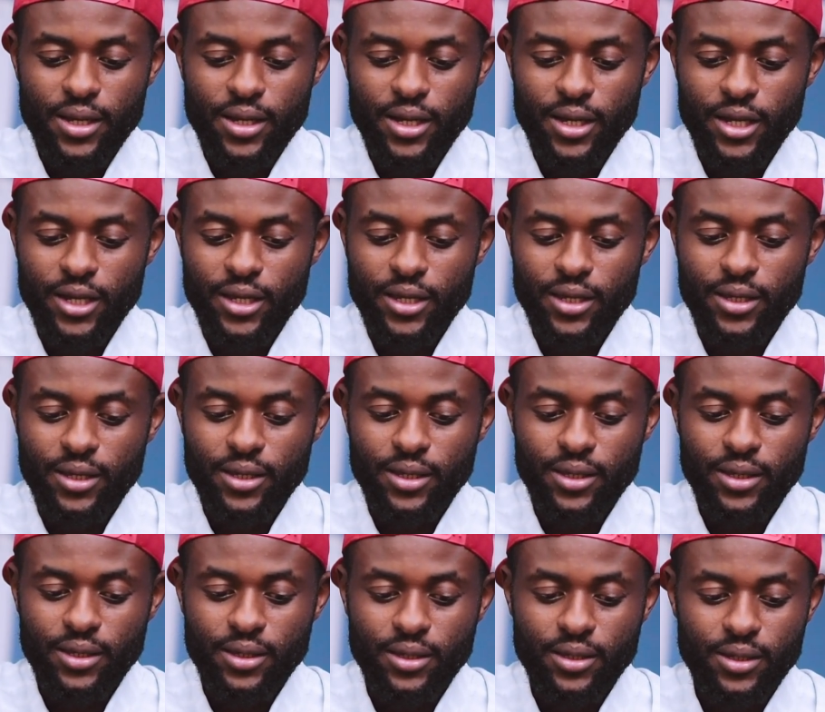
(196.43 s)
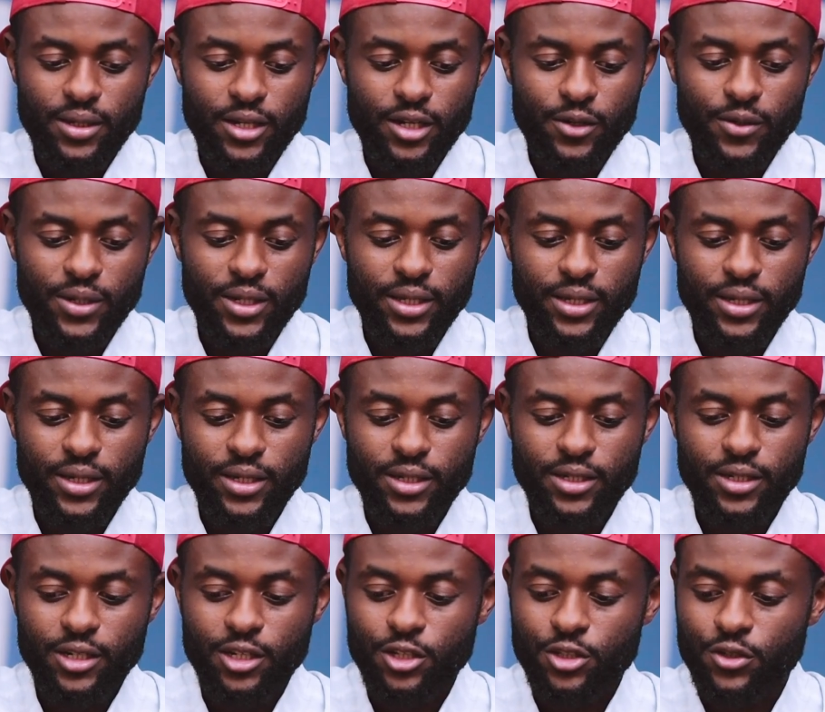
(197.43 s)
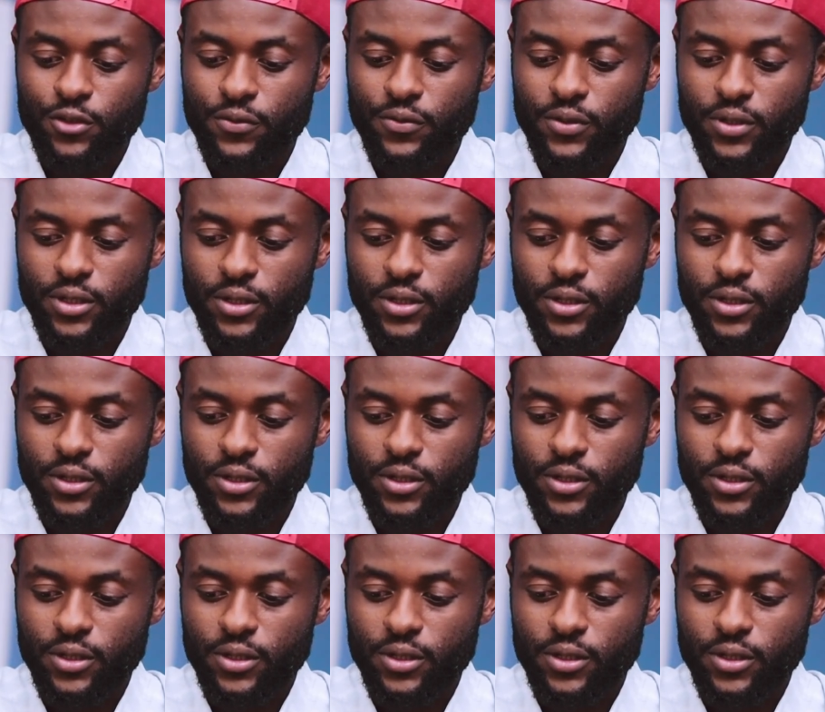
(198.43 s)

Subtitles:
I really heard a lot of